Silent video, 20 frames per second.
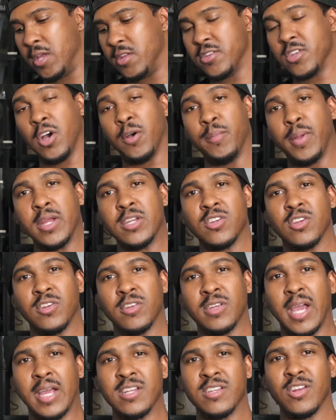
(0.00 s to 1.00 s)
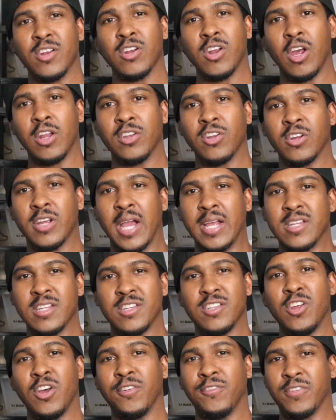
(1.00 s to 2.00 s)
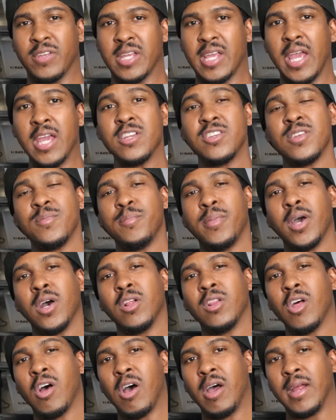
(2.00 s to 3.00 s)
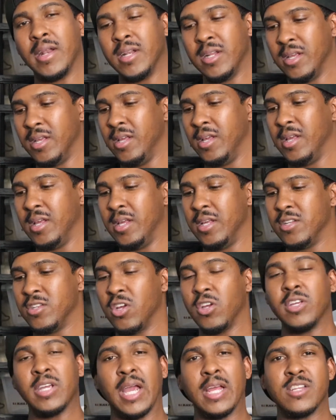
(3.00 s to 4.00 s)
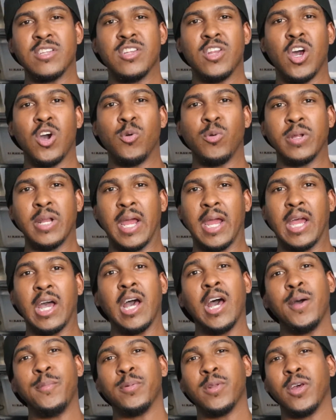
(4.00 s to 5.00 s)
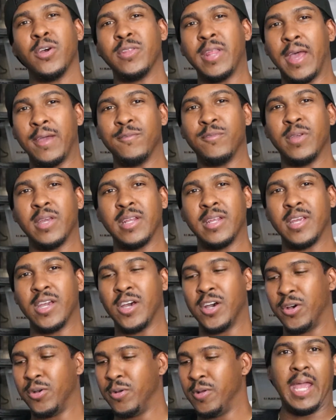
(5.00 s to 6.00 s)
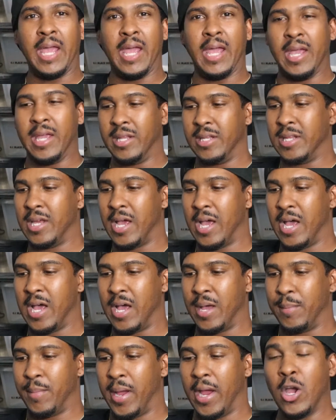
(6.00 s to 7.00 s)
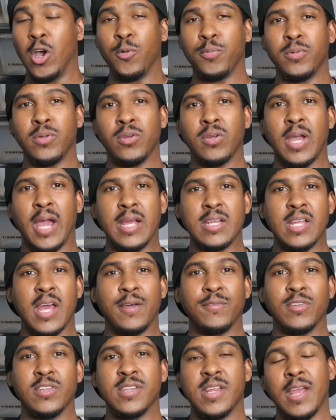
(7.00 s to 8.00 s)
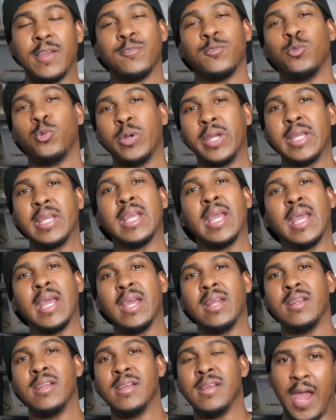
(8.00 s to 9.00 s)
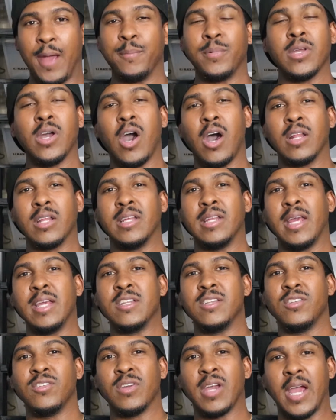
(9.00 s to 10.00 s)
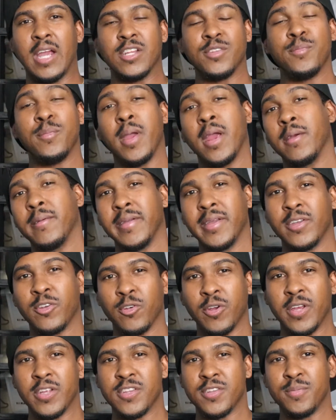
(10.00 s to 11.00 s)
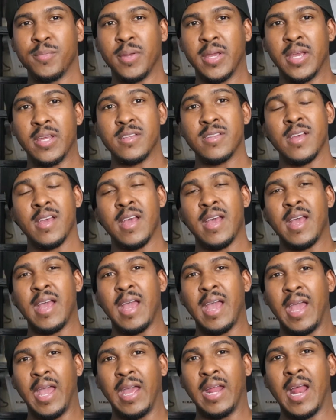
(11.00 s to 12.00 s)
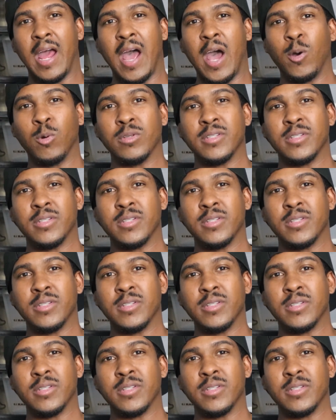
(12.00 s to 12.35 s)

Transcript: So make sure you guys turn on your guys' notification bell on, so you guys know when I upload that video. And I hope you guys have a safe weekend. Happy holidays to you guys. Merry Christmas. And I